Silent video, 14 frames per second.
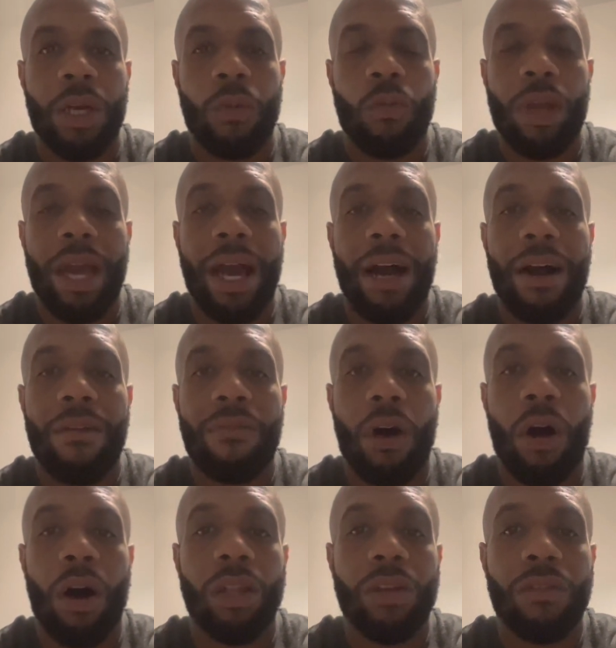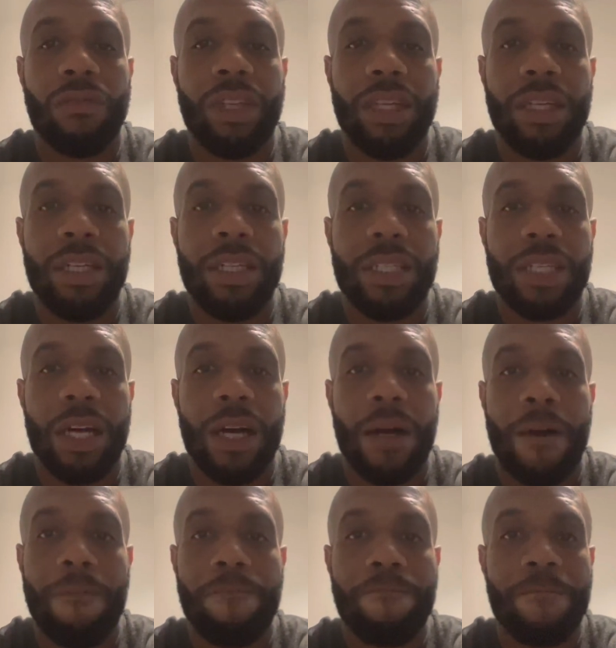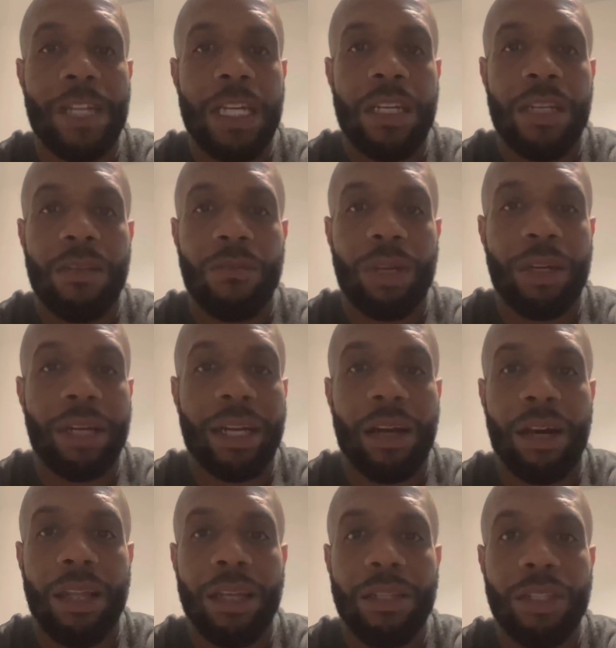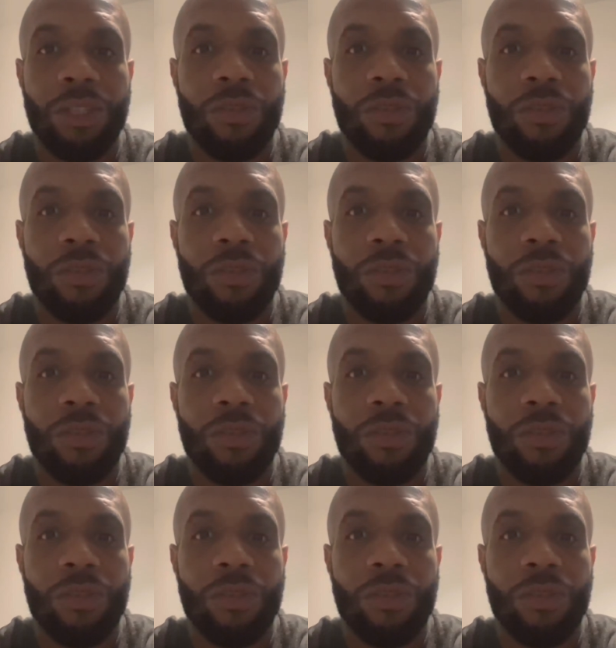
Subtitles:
we have all of these, what do they call it?